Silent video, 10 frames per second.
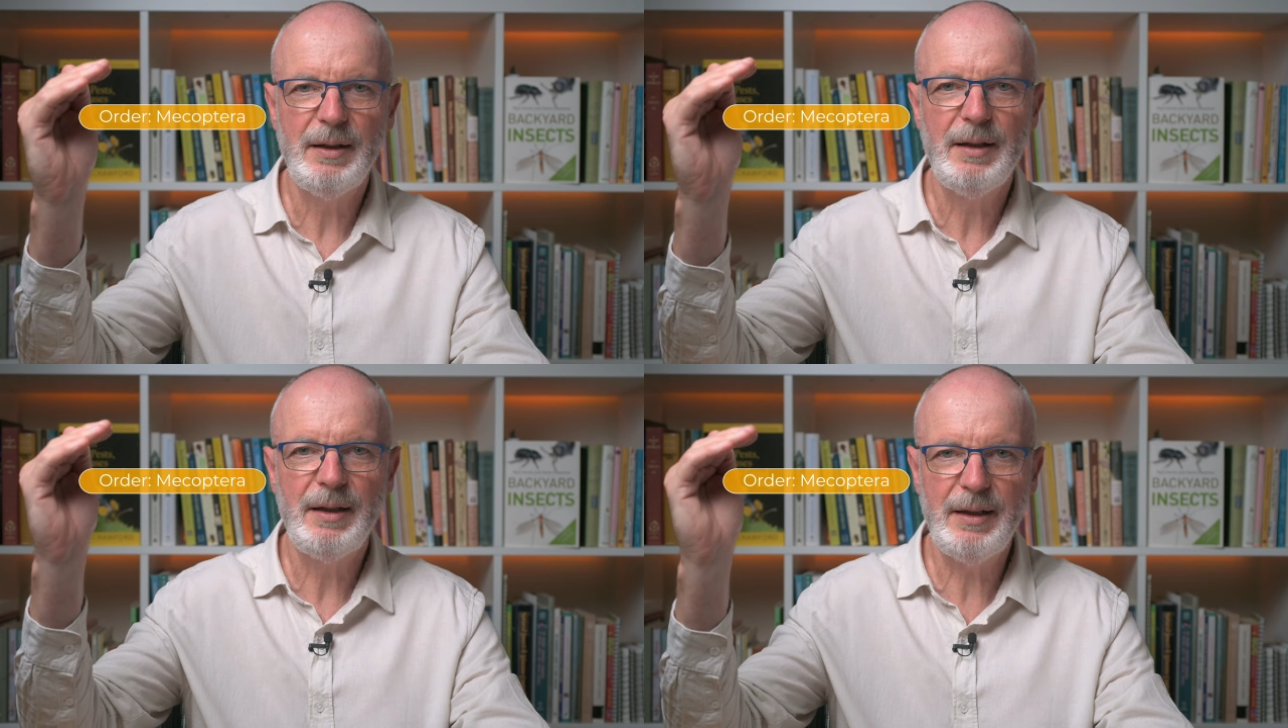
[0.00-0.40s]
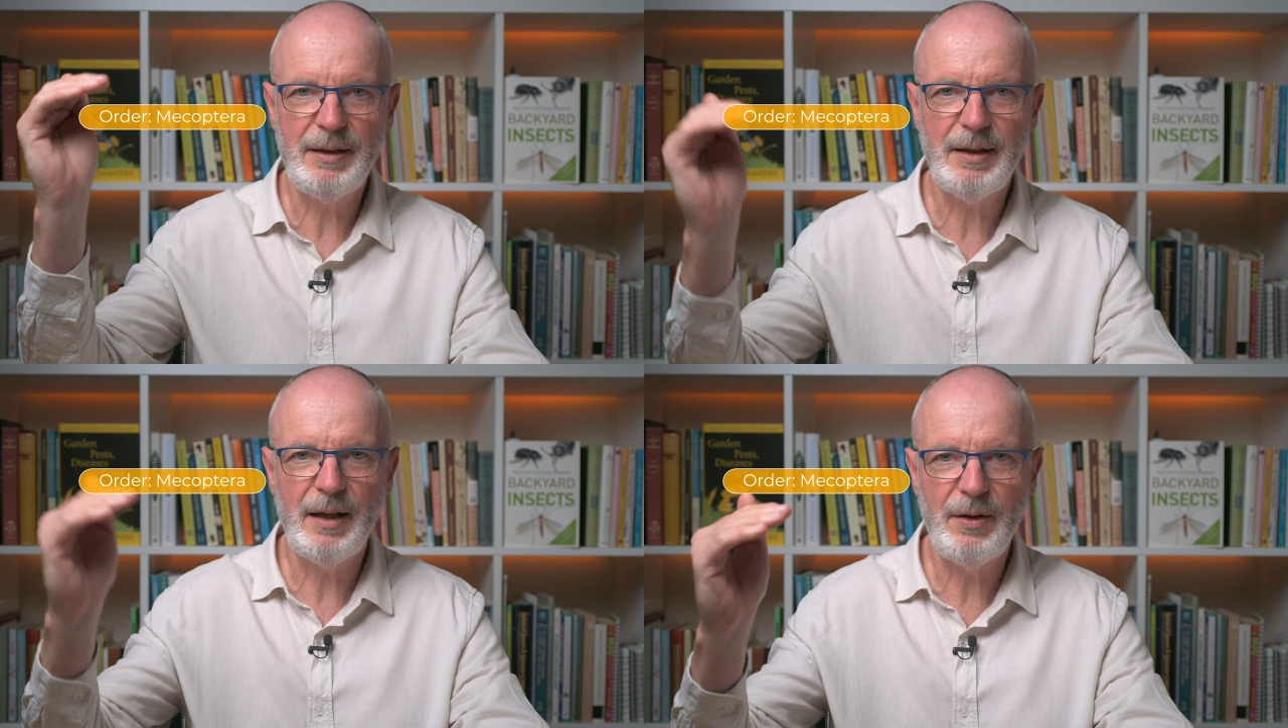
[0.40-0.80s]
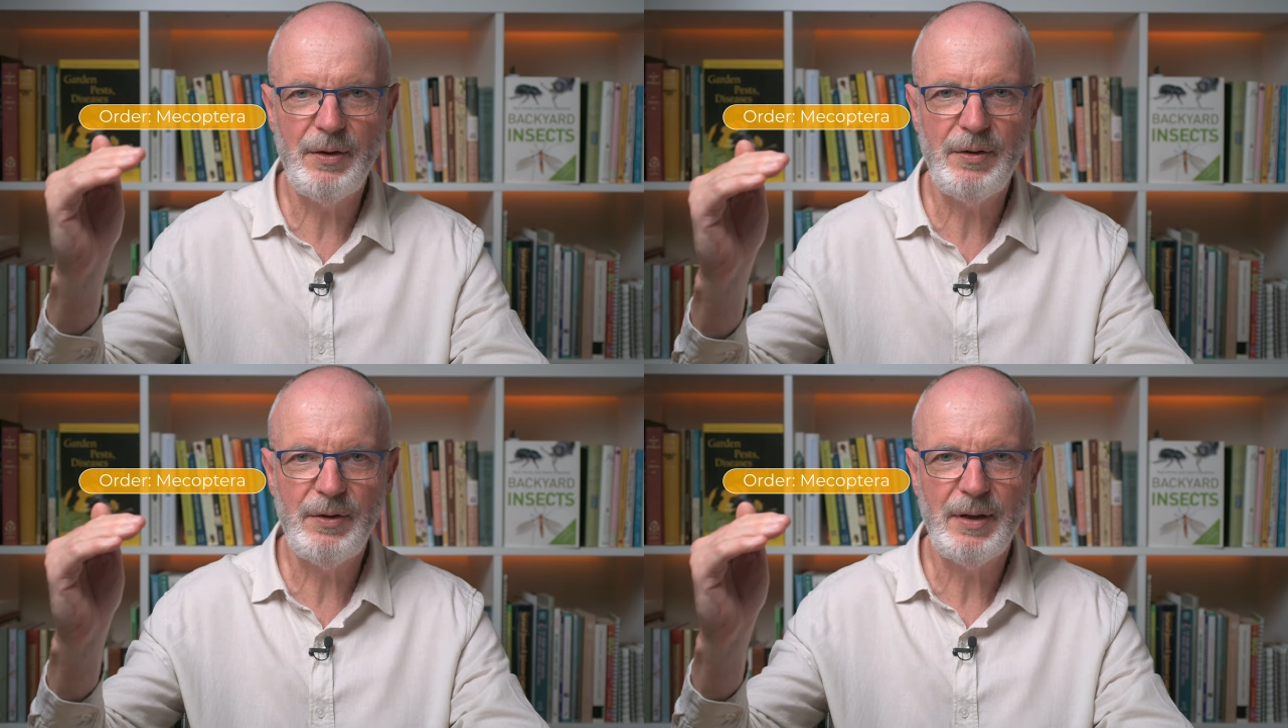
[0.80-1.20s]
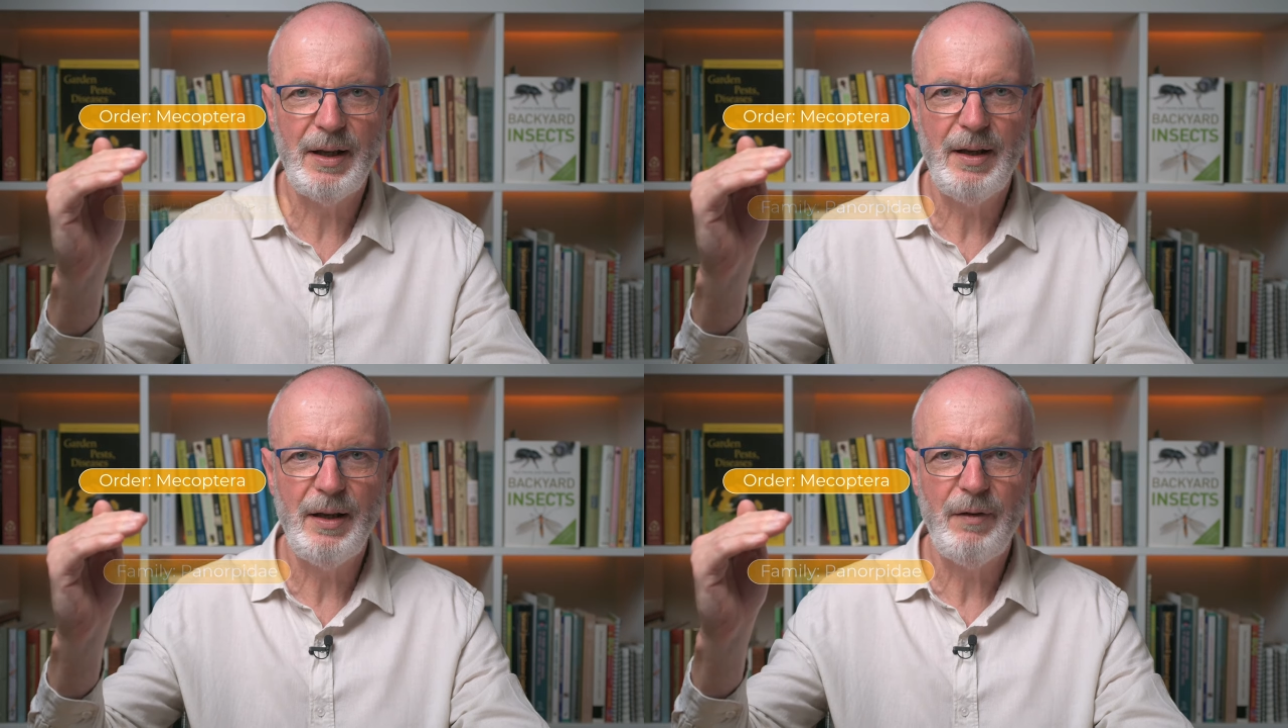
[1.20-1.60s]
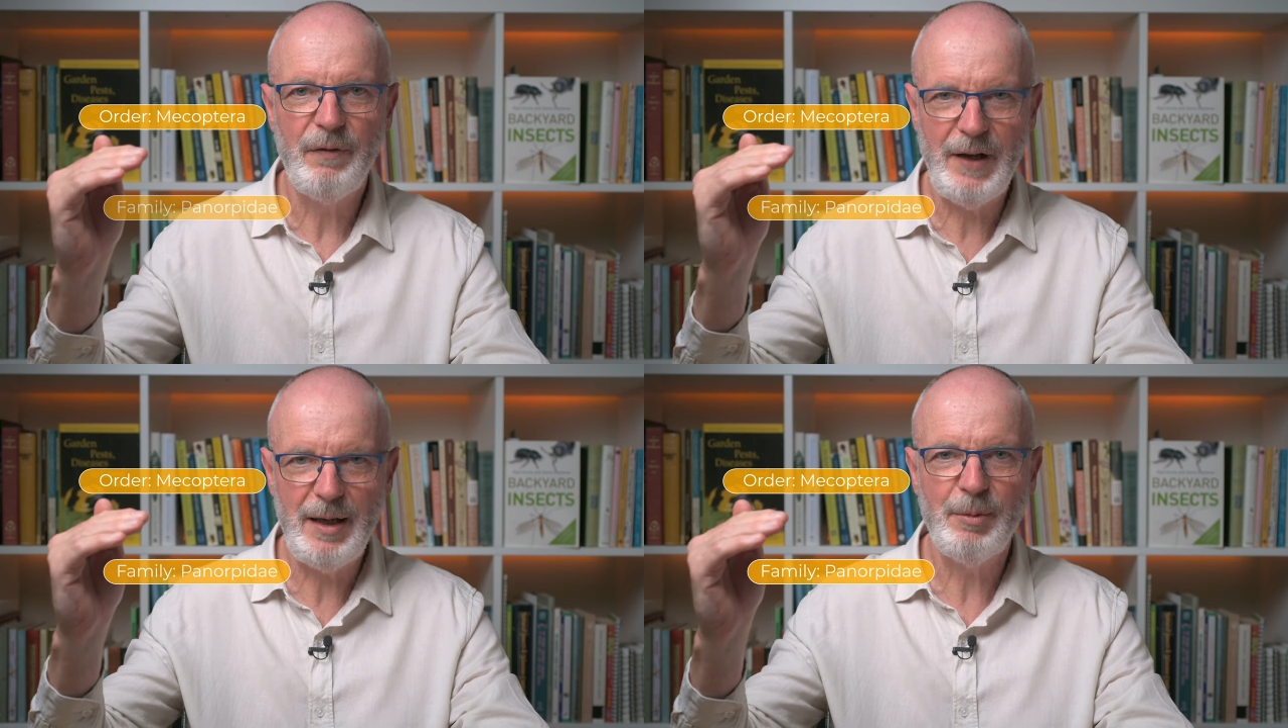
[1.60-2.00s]
then it goes
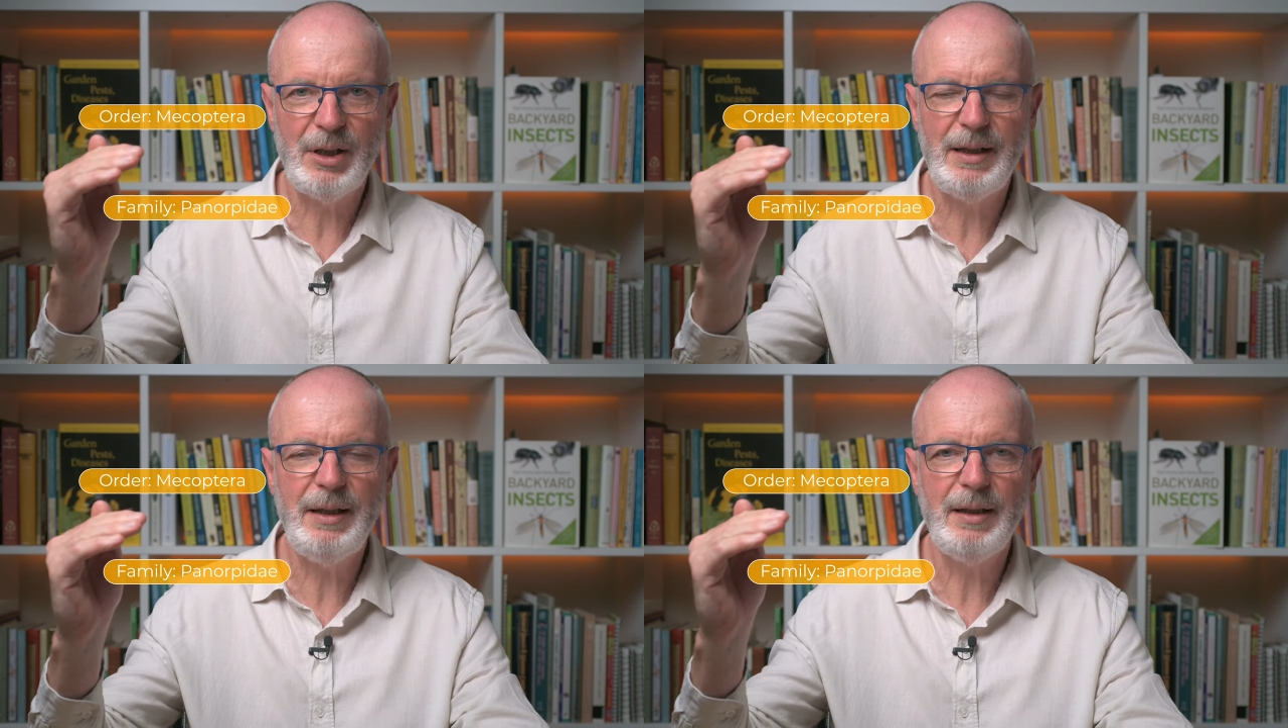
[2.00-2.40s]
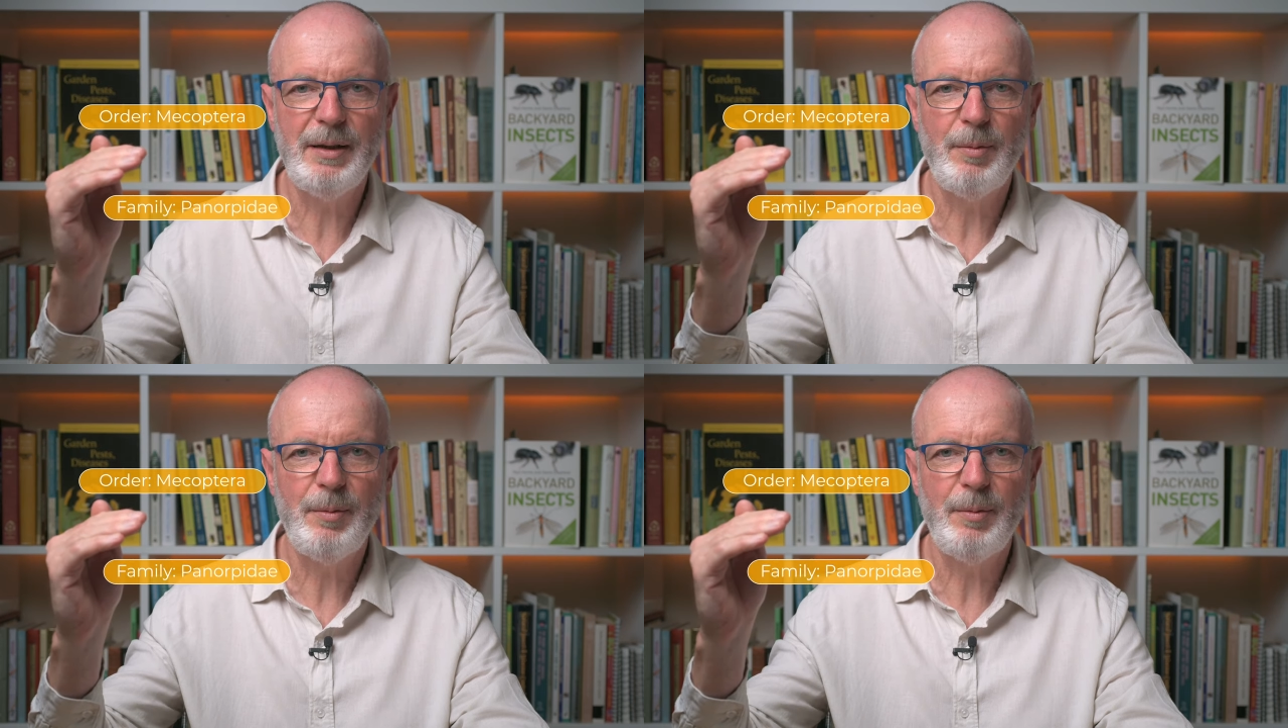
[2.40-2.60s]
family,